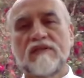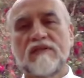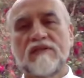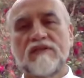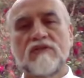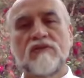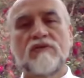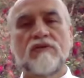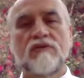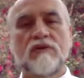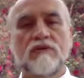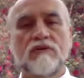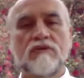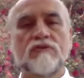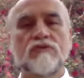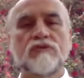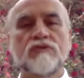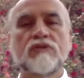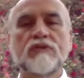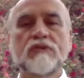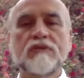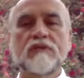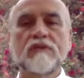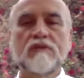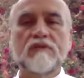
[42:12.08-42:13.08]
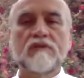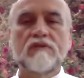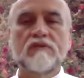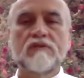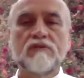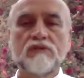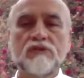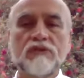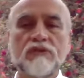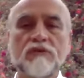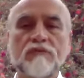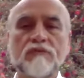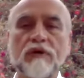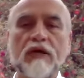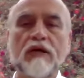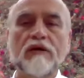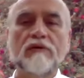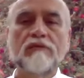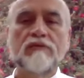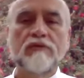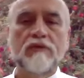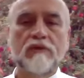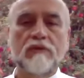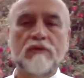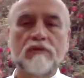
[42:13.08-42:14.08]
to those who
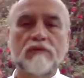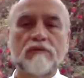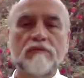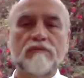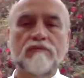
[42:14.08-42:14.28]
surround you.